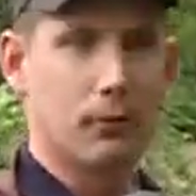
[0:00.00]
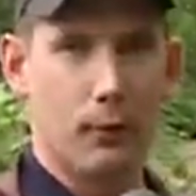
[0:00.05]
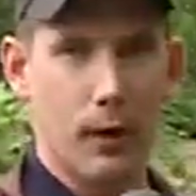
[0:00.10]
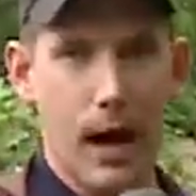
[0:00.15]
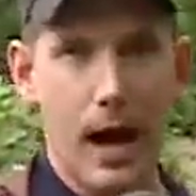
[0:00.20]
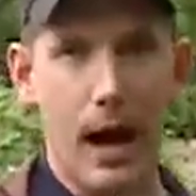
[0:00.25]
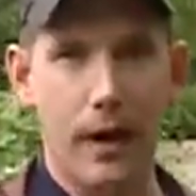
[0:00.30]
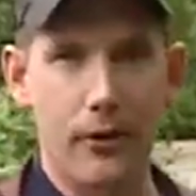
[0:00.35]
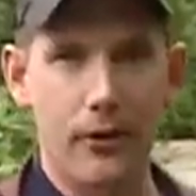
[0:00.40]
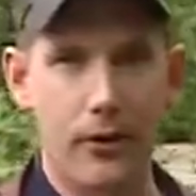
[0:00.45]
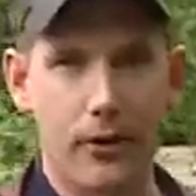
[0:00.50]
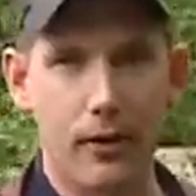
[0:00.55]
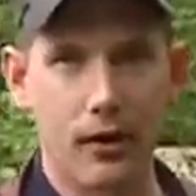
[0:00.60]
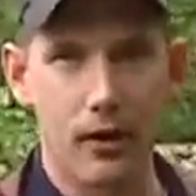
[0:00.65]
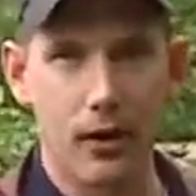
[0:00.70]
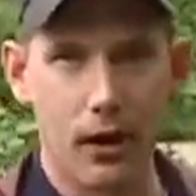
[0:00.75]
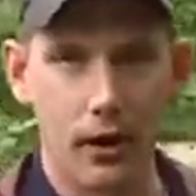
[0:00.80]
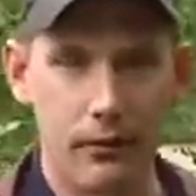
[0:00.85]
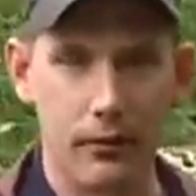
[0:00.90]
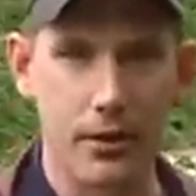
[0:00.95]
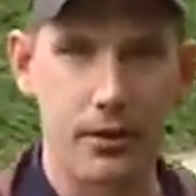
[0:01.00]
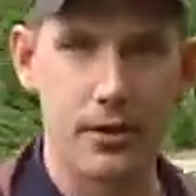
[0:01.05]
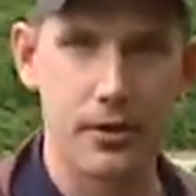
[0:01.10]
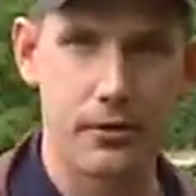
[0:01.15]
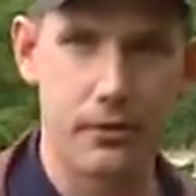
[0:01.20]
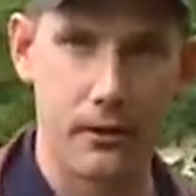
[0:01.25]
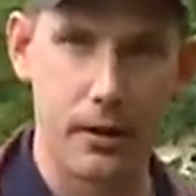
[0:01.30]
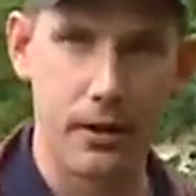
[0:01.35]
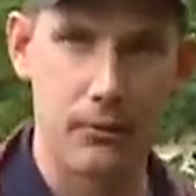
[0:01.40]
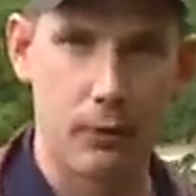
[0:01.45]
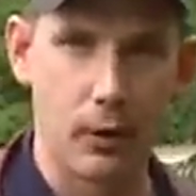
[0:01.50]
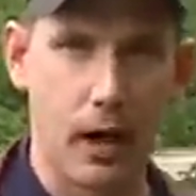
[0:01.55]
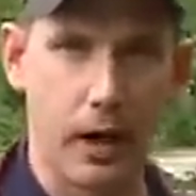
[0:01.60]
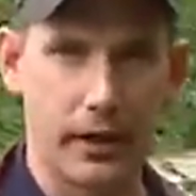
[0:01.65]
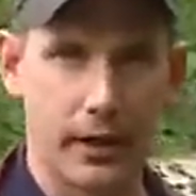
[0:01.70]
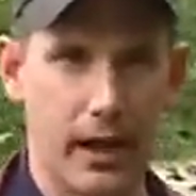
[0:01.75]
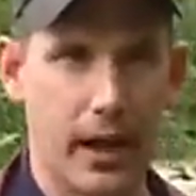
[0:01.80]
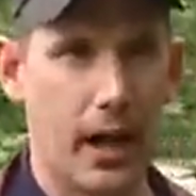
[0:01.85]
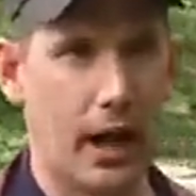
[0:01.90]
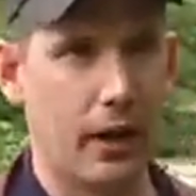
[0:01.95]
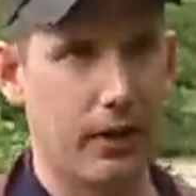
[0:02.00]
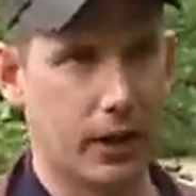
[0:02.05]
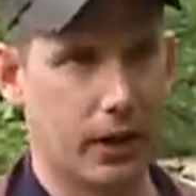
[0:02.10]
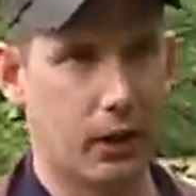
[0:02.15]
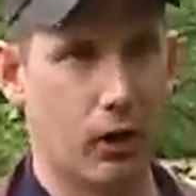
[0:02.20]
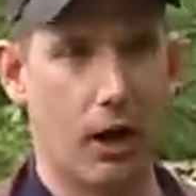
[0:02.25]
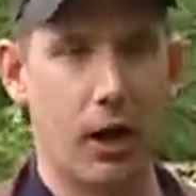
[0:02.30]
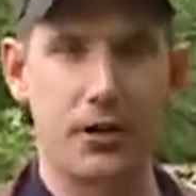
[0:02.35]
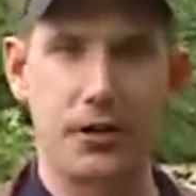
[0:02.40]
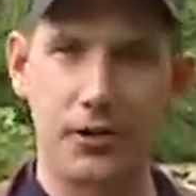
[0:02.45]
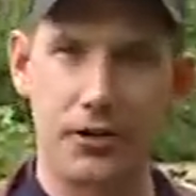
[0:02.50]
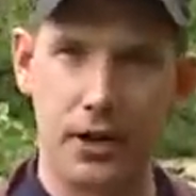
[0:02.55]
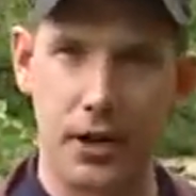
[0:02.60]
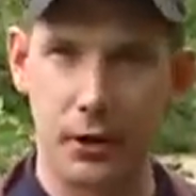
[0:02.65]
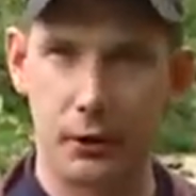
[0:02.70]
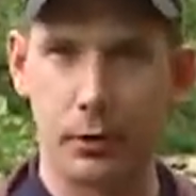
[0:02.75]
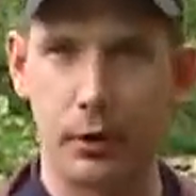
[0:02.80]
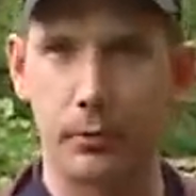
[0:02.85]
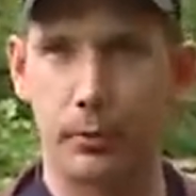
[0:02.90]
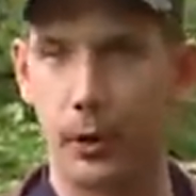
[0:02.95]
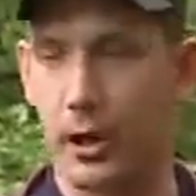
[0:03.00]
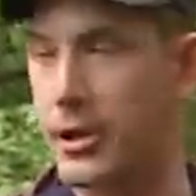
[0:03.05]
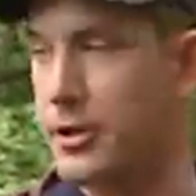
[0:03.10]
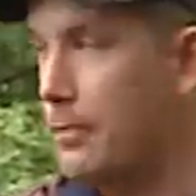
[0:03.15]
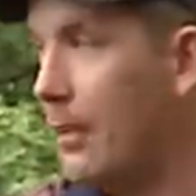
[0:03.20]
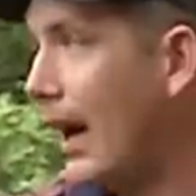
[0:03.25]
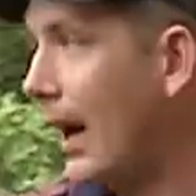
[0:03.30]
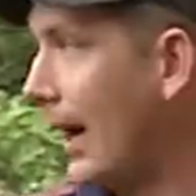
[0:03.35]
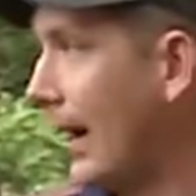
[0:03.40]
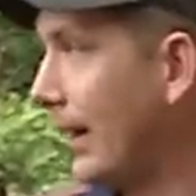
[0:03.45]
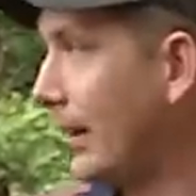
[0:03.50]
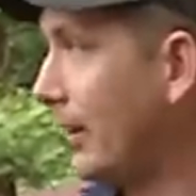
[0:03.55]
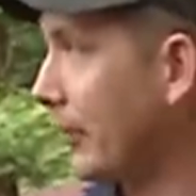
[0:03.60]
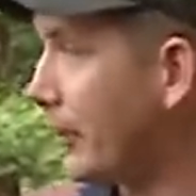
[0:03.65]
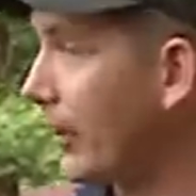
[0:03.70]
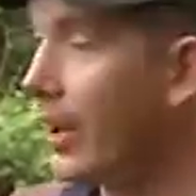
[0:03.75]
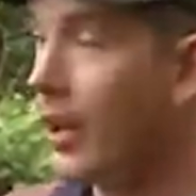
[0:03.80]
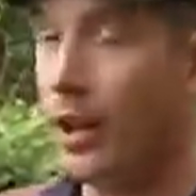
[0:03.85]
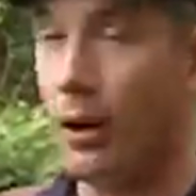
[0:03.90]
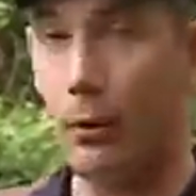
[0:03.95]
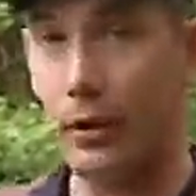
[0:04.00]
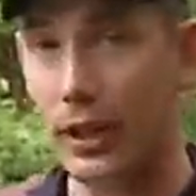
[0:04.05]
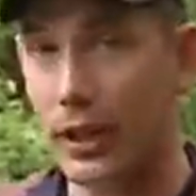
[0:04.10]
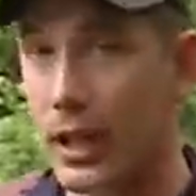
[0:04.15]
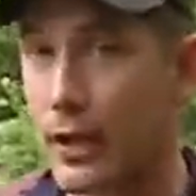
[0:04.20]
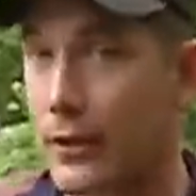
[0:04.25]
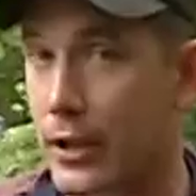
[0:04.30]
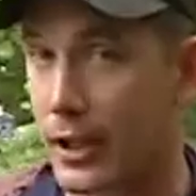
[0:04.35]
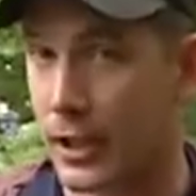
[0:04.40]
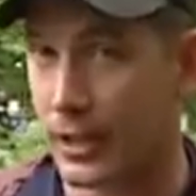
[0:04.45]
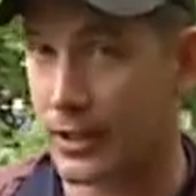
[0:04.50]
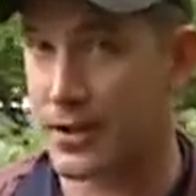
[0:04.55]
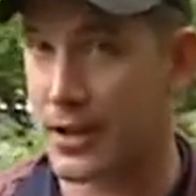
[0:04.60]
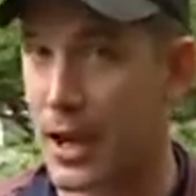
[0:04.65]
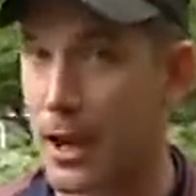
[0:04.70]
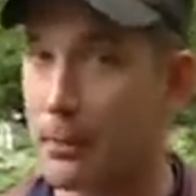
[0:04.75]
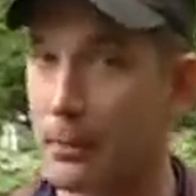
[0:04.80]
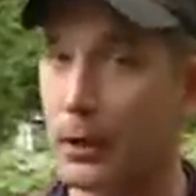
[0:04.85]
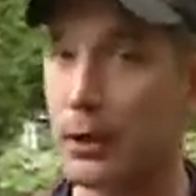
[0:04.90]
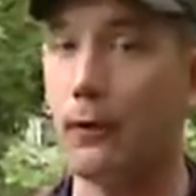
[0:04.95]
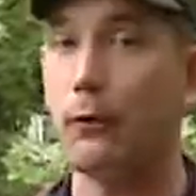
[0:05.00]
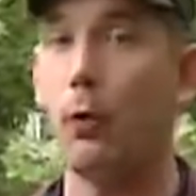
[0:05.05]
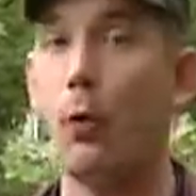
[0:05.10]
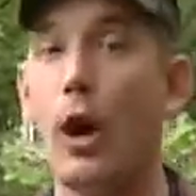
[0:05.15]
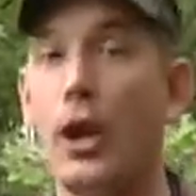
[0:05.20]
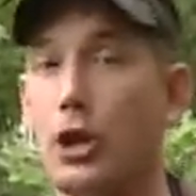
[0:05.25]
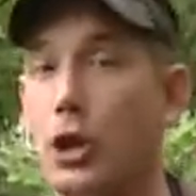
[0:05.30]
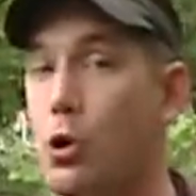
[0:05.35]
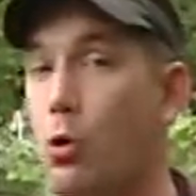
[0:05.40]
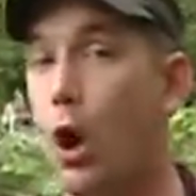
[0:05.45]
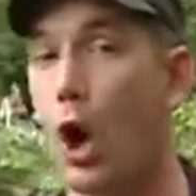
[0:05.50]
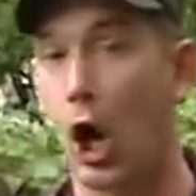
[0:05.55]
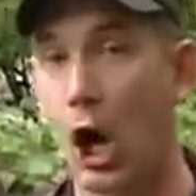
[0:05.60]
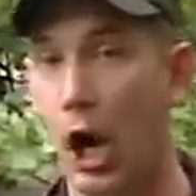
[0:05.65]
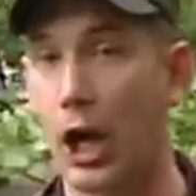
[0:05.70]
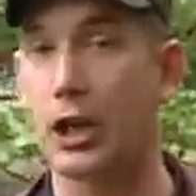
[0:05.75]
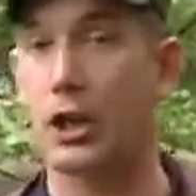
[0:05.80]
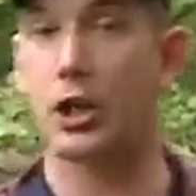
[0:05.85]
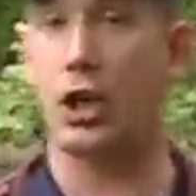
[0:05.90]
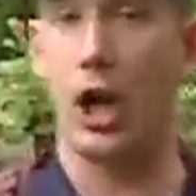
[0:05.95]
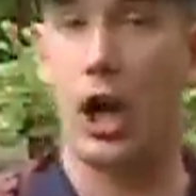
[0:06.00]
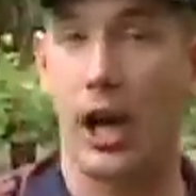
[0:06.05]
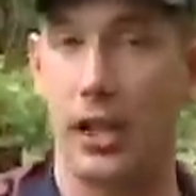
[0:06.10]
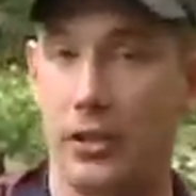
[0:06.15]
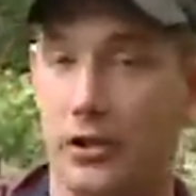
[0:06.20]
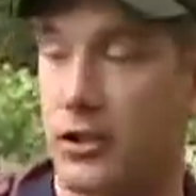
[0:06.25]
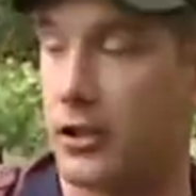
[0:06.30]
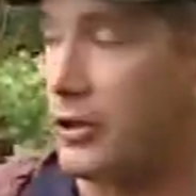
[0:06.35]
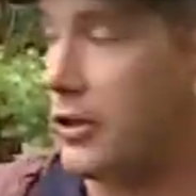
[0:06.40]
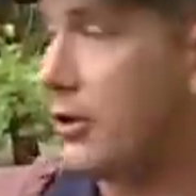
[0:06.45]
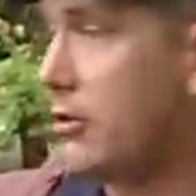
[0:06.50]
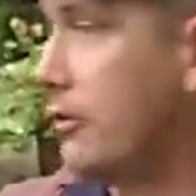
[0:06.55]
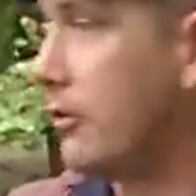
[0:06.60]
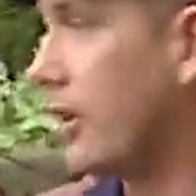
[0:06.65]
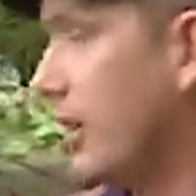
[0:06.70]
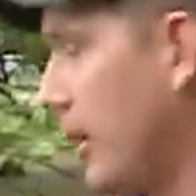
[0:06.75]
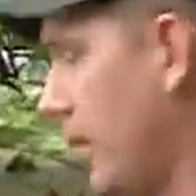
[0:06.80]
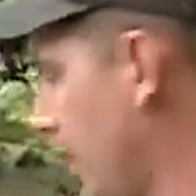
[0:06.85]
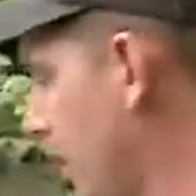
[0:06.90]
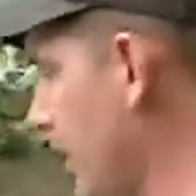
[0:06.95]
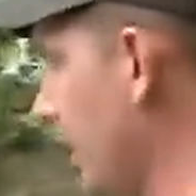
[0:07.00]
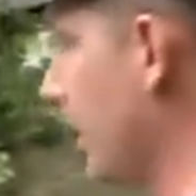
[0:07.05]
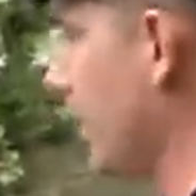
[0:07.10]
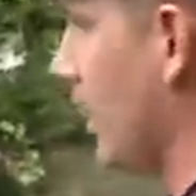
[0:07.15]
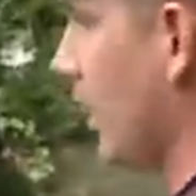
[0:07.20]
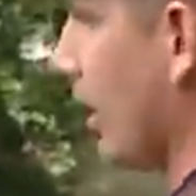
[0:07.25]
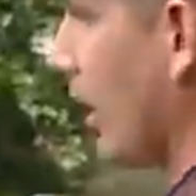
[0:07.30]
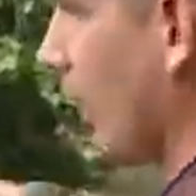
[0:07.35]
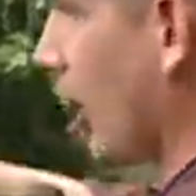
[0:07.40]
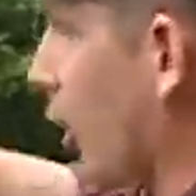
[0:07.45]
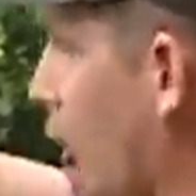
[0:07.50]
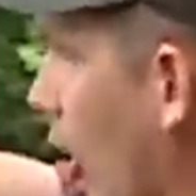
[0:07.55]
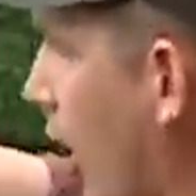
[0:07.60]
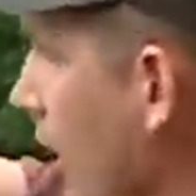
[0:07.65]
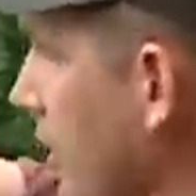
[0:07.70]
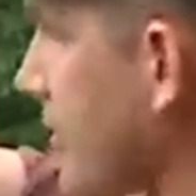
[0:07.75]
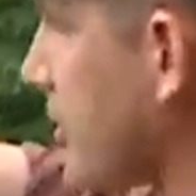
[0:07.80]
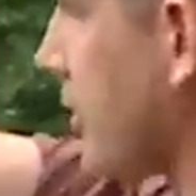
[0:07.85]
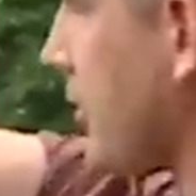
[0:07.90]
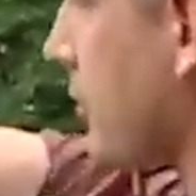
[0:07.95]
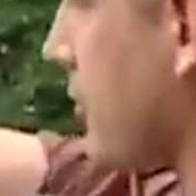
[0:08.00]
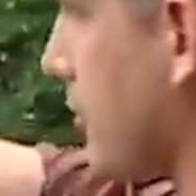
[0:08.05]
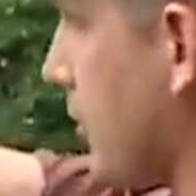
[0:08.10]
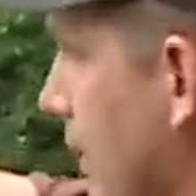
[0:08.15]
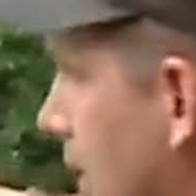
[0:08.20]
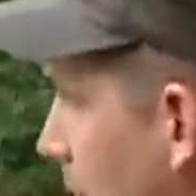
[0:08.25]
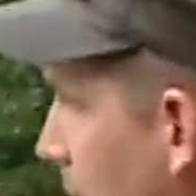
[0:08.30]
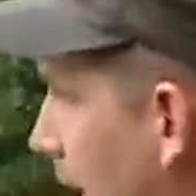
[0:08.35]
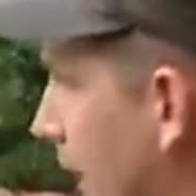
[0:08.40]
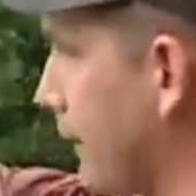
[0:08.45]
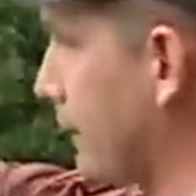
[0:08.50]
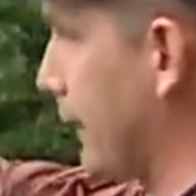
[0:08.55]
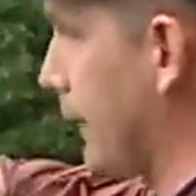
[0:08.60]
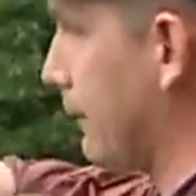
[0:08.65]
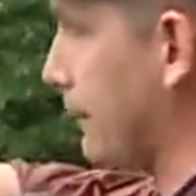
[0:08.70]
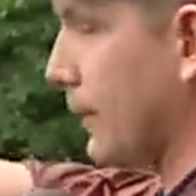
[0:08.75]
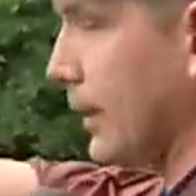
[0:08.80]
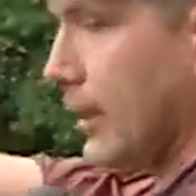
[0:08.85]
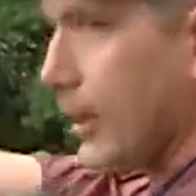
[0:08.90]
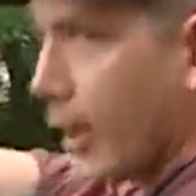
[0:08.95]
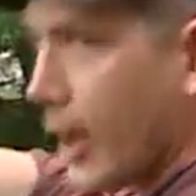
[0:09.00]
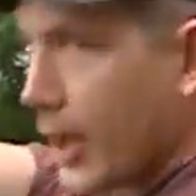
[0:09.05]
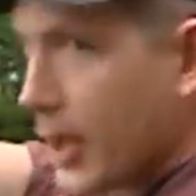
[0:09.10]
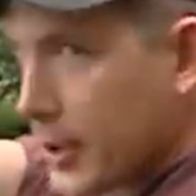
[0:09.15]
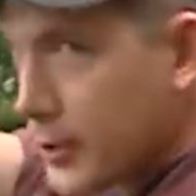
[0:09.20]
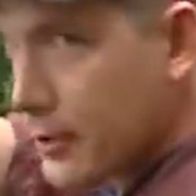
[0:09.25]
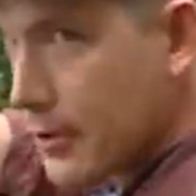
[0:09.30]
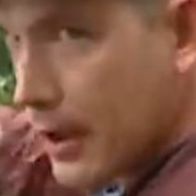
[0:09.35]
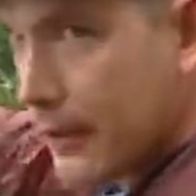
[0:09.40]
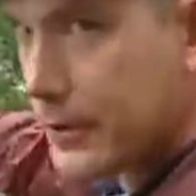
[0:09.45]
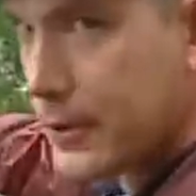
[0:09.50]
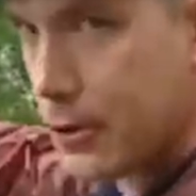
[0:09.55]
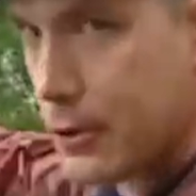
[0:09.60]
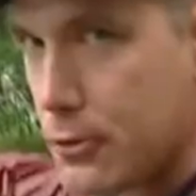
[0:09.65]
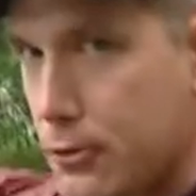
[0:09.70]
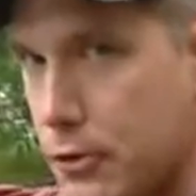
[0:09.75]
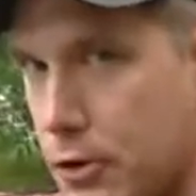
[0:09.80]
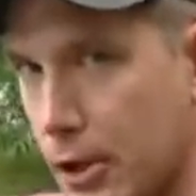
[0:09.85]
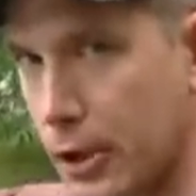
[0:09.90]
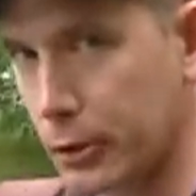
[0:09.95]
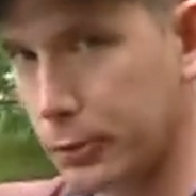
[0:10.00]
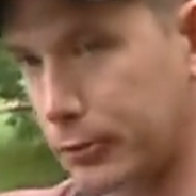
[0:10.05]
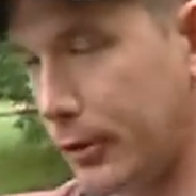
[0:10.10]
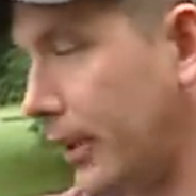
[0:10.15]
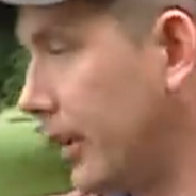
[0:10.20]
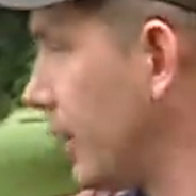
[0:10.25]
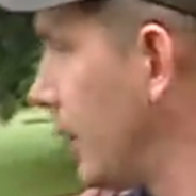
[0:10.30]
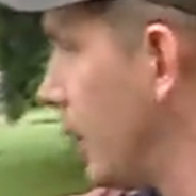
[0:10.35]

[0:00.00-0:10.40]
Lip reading: wrath of this stream right now that crosses under a bridge behind us. I want to give you an example of what you ought not to do. Across the street, about 50 yards, you have 2 children.